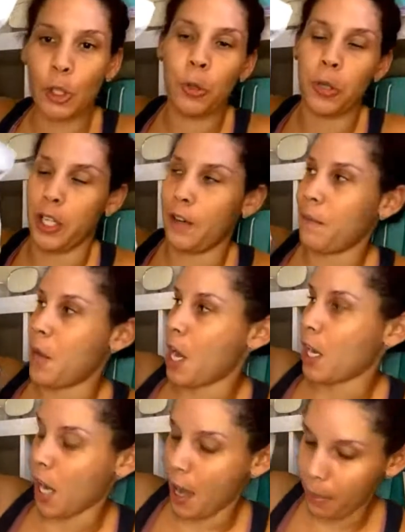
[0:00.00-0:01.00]
queen of
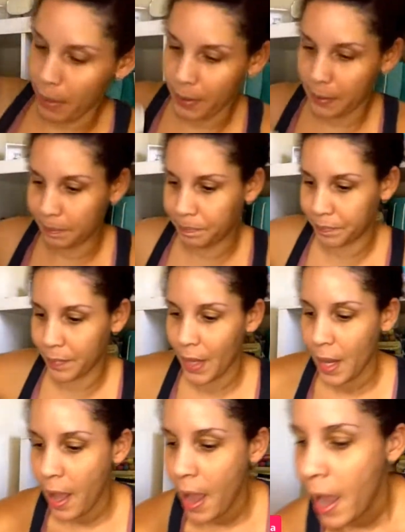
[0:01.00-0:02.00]
makeup.
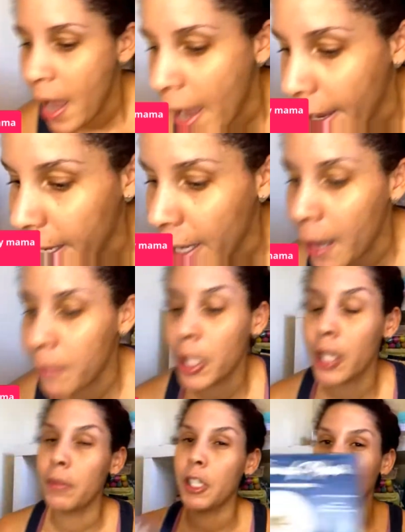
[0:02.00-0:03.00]
I am
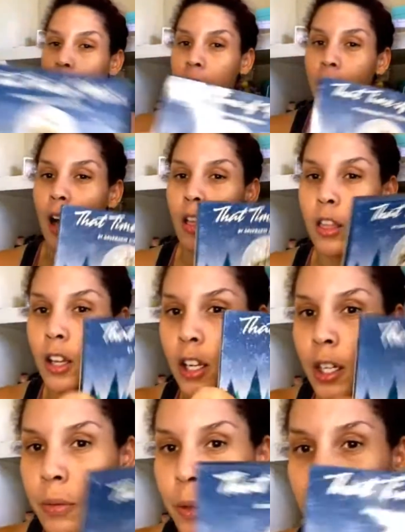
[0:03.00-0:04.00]
going to be doing a
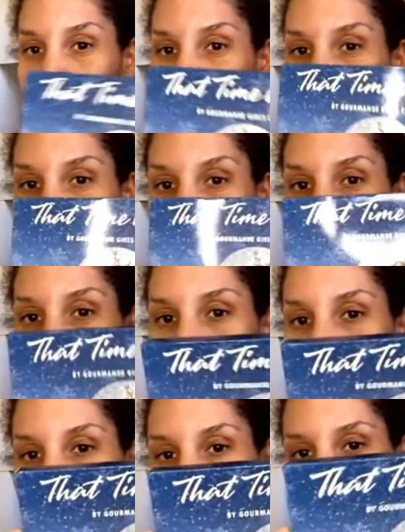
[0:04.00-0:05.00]
look with the
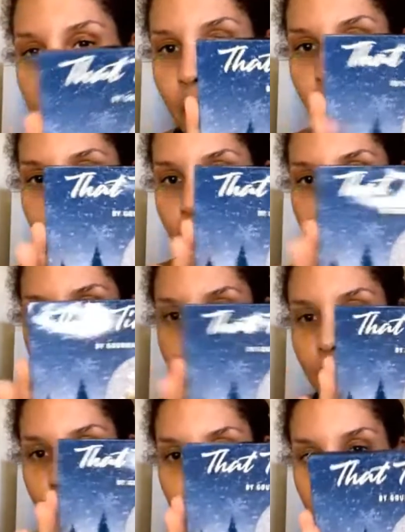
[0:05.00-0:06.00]

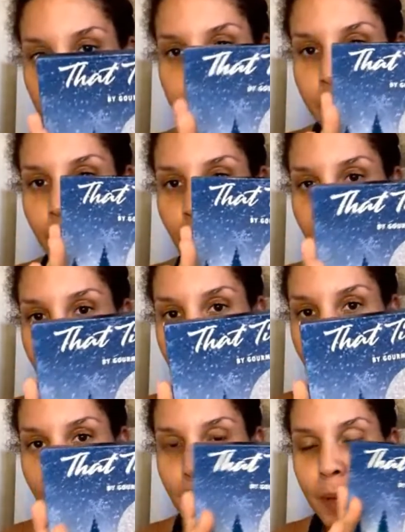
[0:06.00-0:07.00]
Gourmande Girls
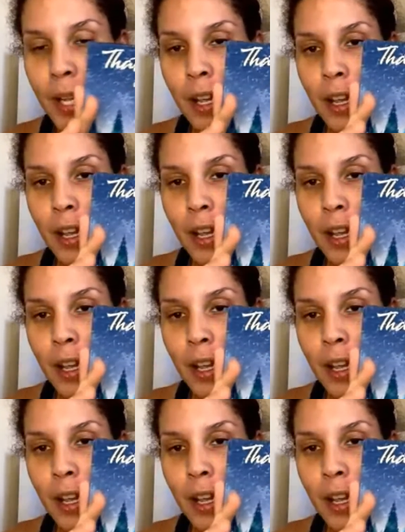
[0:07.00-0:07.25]
collab